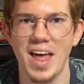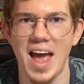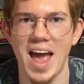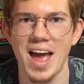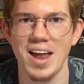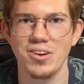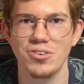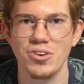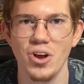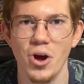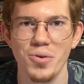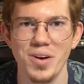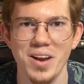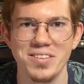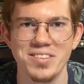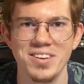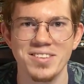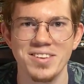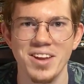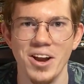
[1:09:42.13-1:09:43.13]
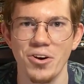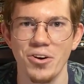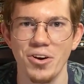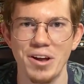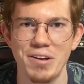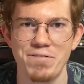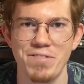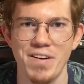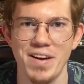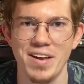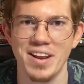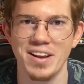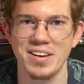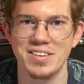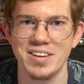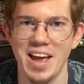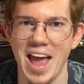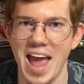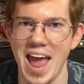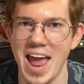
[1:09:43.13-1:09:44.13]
that don't necessarily fit into